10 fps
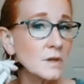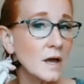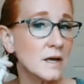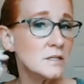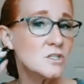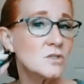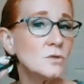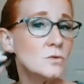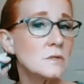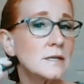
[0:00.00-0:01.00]
I
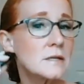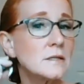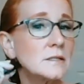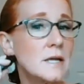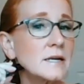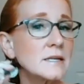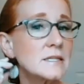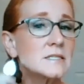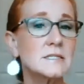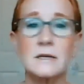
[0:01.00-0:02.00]
do like a lot of
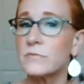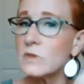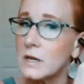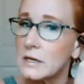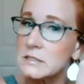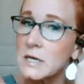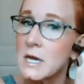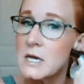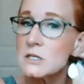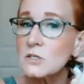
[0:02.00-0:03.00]
the same things.
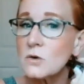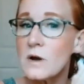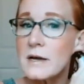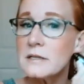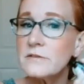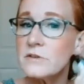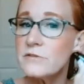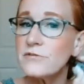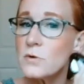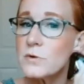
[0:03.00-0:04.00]
So I live
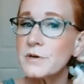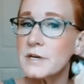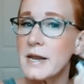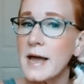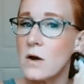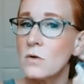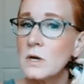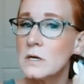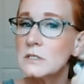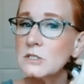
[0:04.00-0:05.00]
in Florida
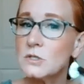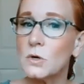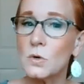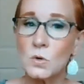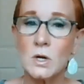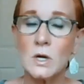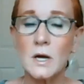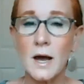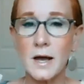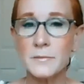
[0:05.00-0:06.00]
now. So
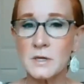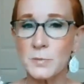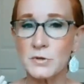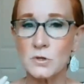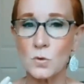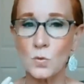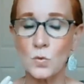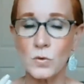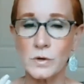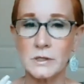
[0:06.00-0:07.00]
I'm going to put the
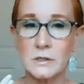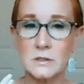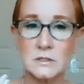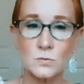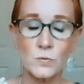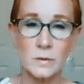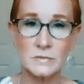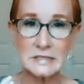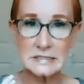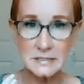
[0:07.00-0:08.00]
oils where
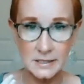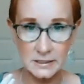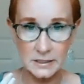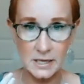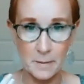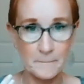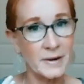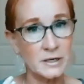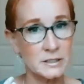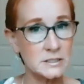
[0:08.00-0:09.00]
I'm least likely to
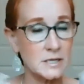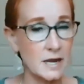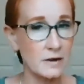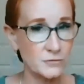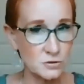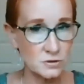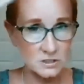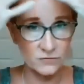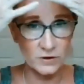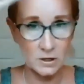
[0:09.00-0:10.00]
get burnt. After
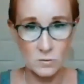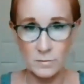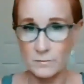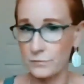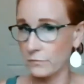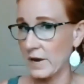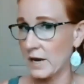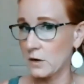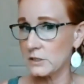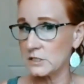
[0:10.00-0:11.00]
this video,
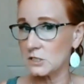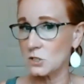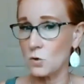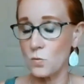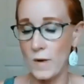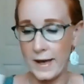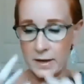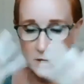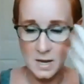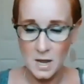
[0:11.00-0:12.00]
my hair is still
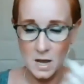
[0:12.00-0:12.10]
wet.